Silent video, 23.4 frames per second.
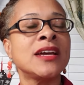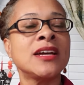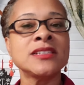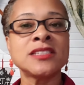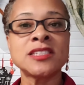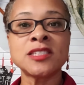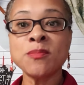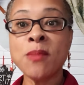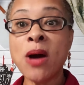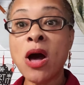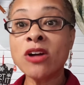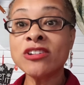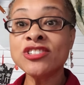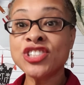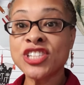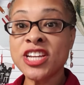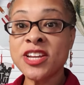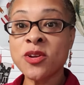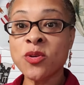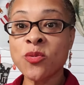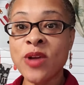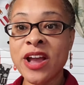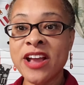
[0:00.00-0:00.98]
small
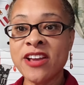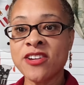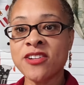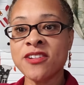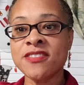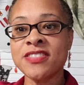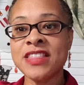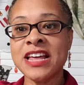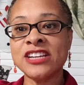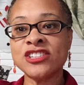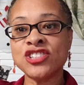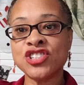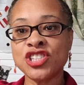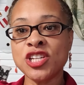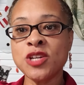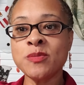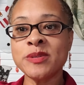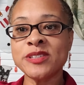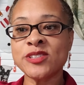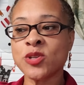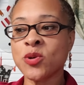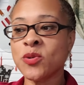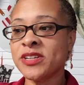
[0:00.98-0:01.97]
generator that she
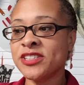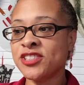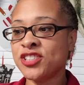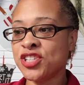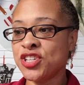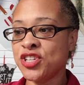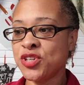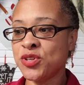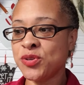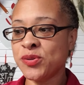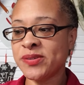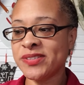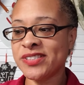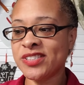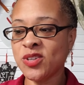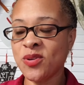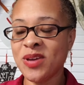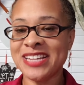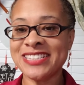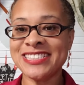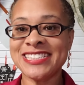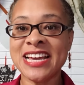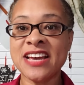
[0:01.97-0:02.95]
was going to use. So
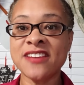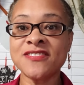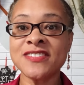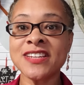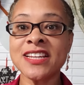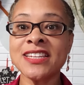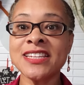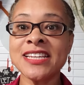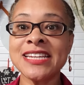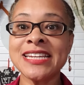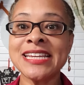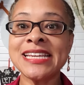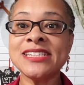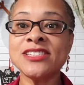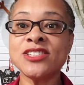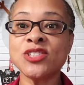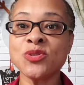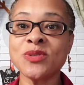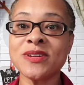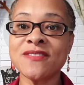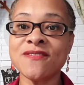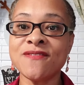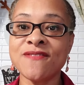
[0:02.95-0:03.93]
I definitely need
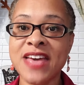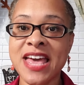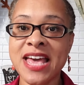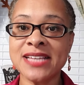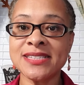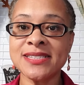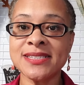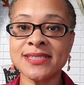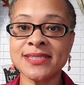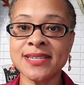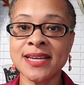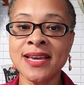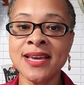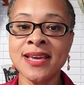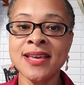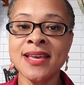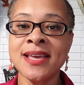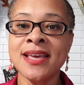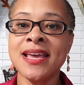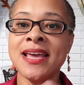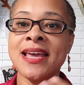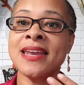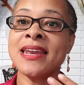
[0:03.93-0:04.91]
to invest
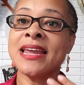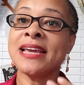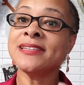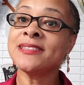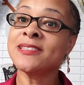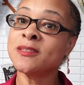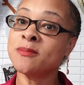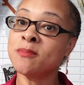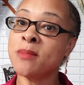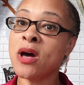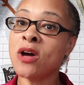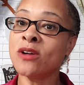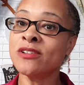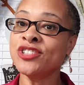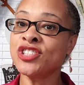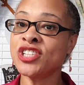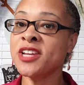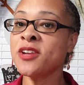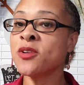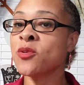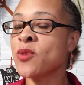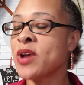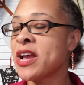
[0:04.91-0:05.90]
in a small
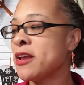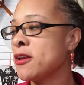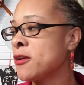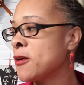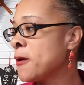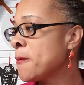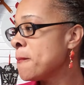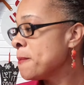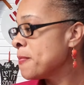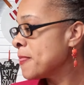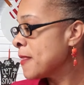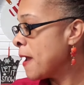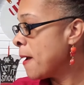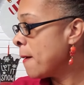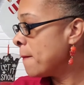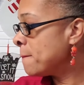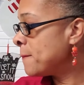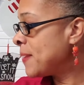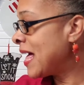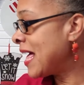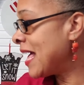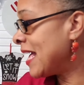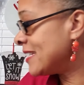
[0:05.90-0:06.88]
generator.
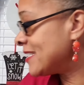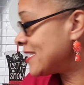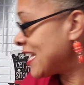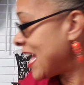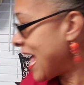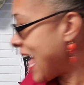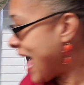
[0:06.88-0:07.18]
But